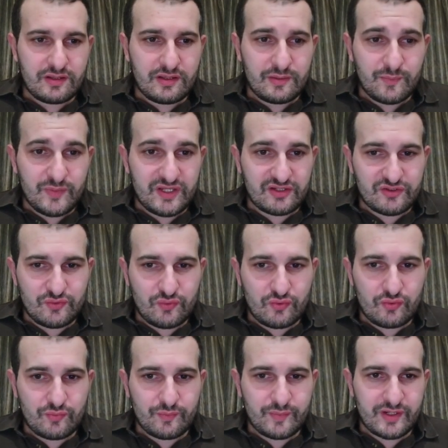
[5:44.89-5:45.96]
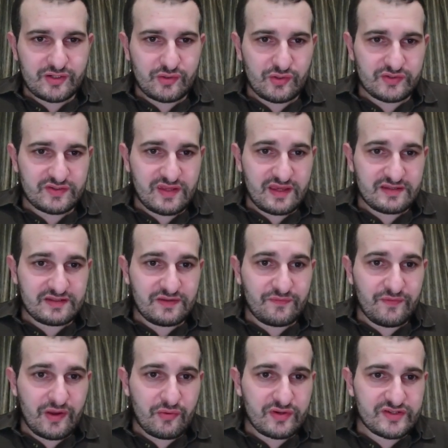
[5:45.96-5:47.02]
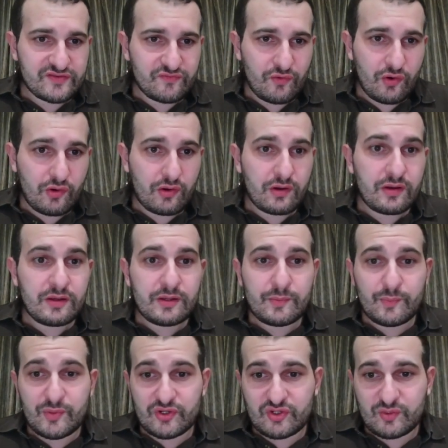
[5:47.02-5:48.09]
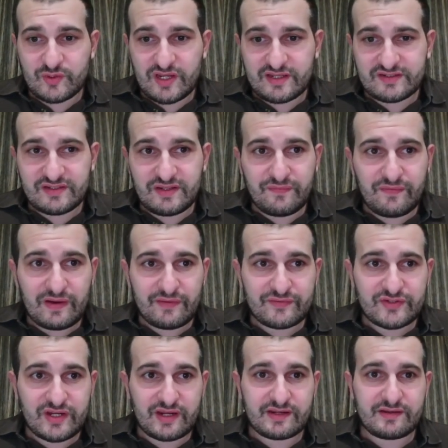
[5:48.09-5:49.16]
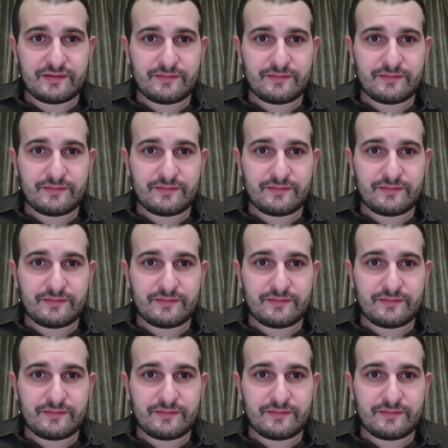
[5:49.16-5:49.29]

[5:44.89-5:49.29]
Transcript: b2 because there's the very strong bishop takes d5 check,